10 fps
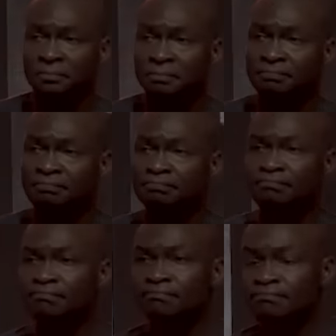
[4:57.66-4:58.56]

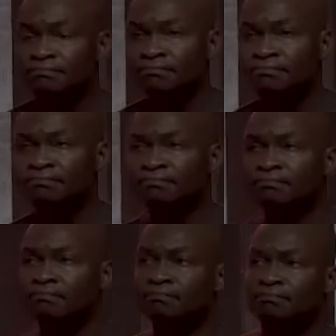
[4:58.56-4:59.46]

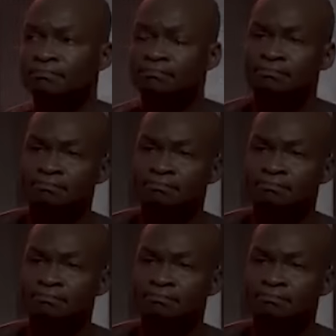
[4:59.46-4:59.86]
No one is speaking in this clip.